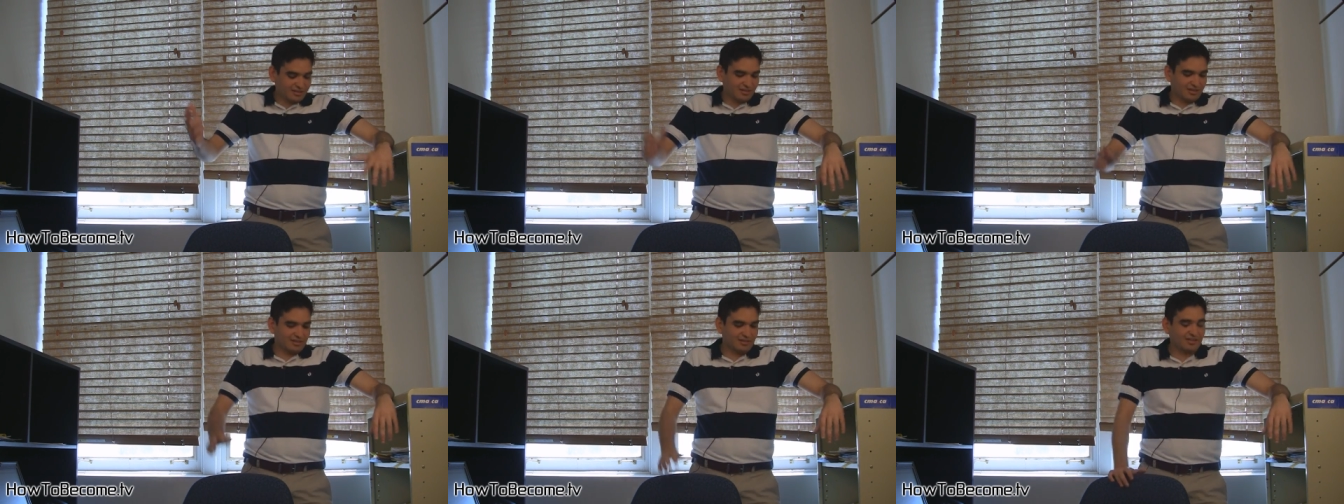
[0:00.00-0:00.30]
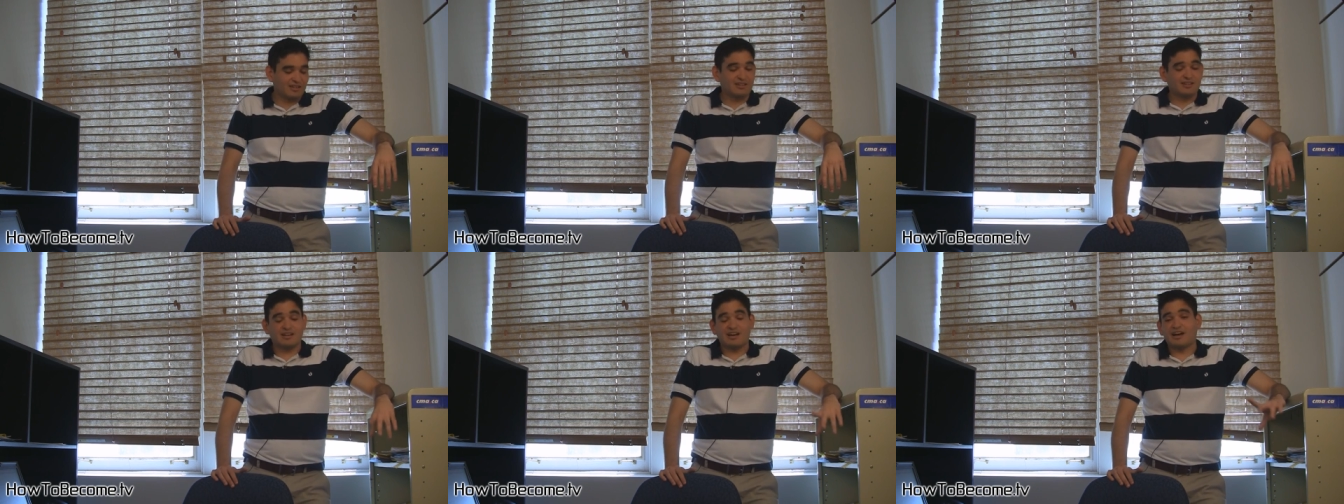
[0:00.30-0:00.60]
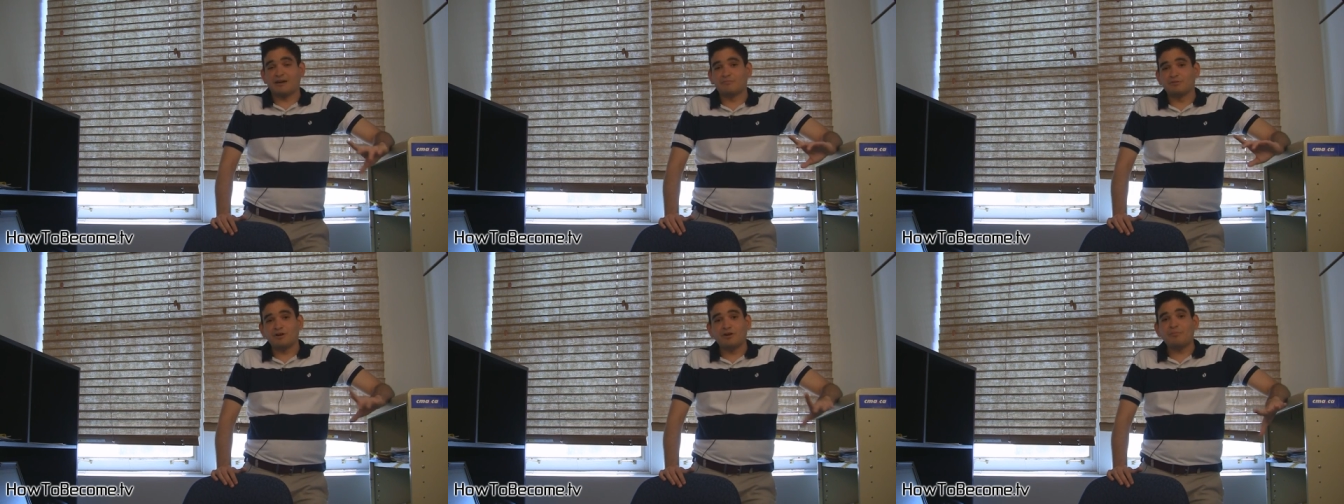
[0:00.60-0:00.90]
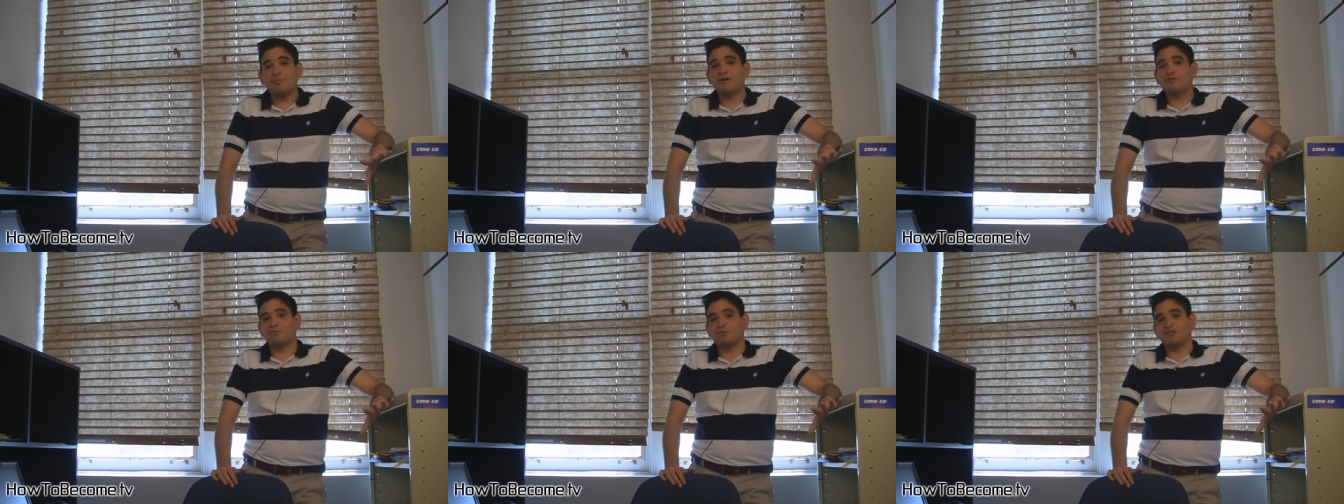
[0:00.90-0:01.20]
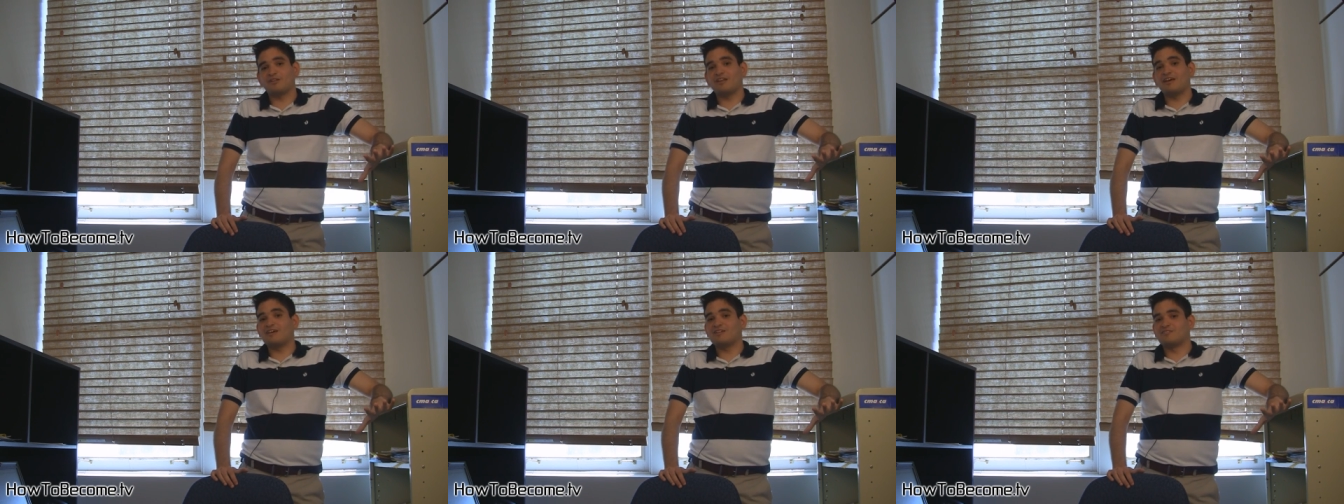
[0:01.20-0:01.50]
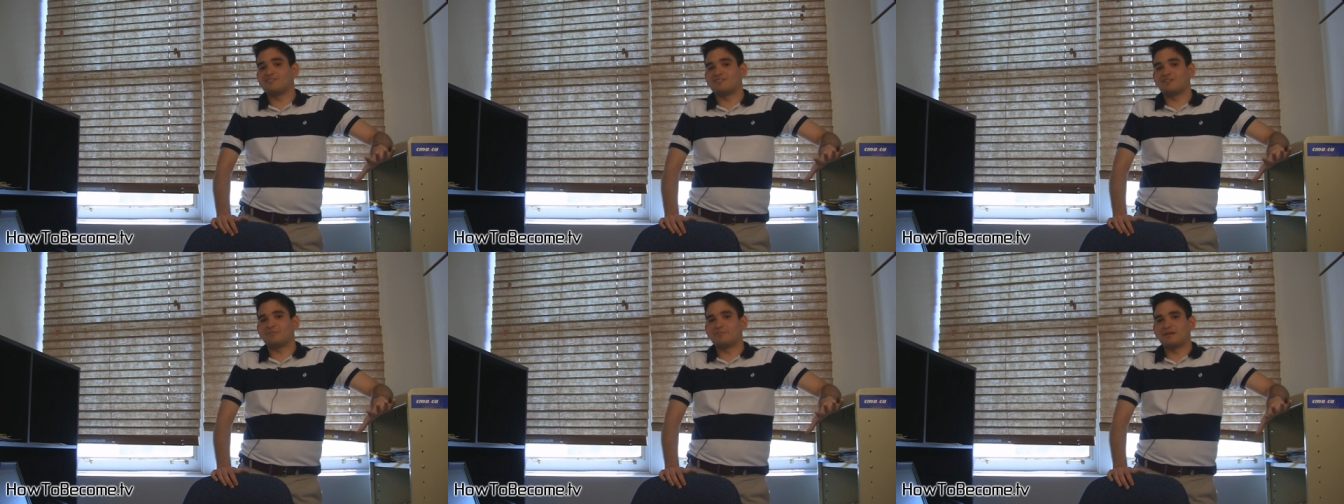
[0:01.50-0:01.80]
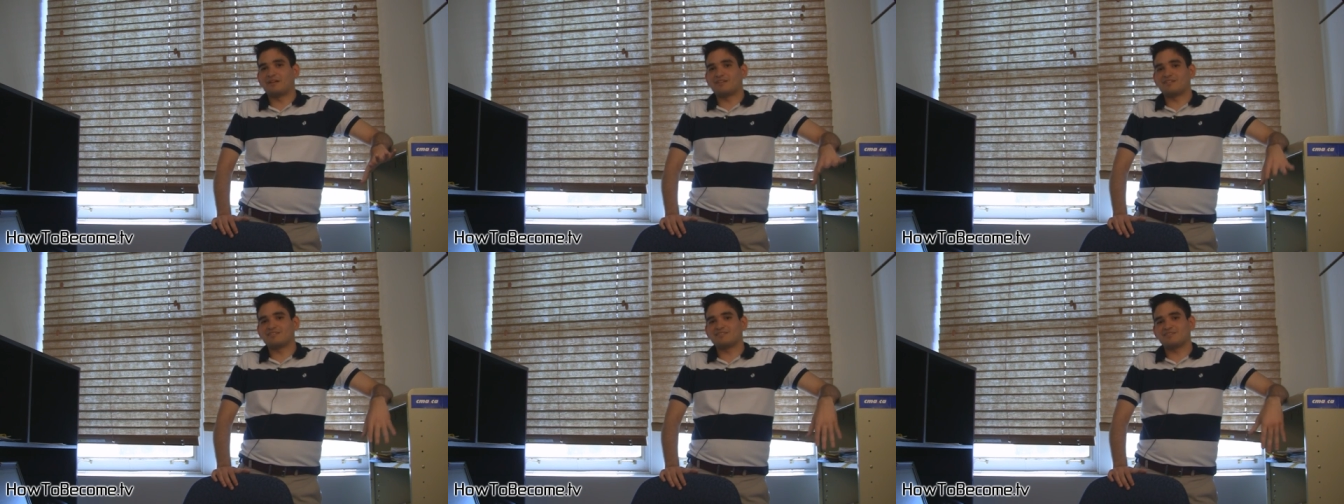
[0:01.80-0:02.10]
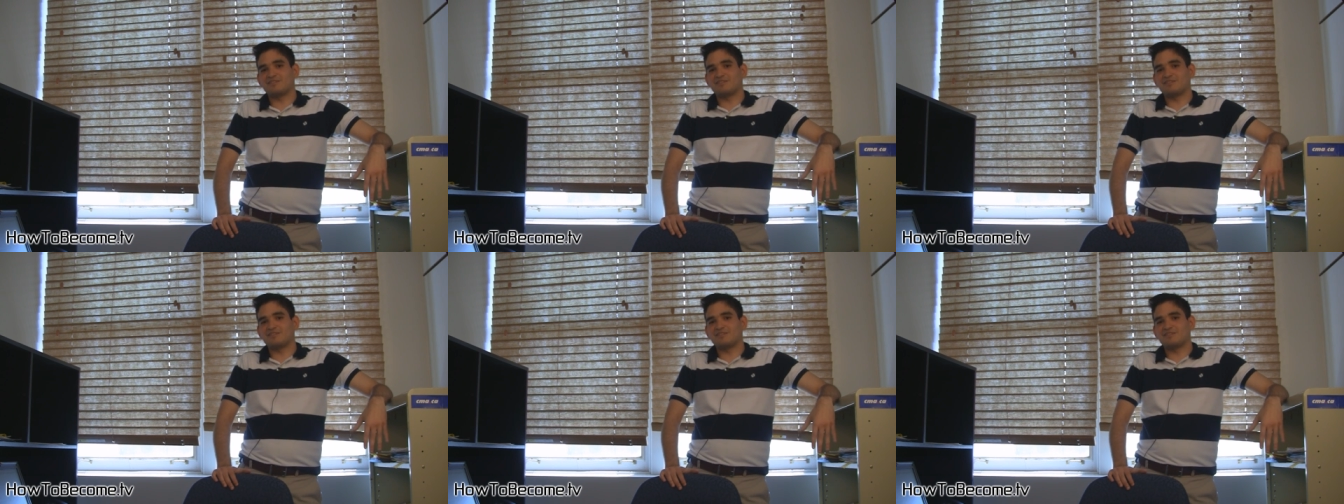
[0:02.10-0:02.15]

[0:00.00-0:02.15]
and I'm not bad with the ladies. I mean,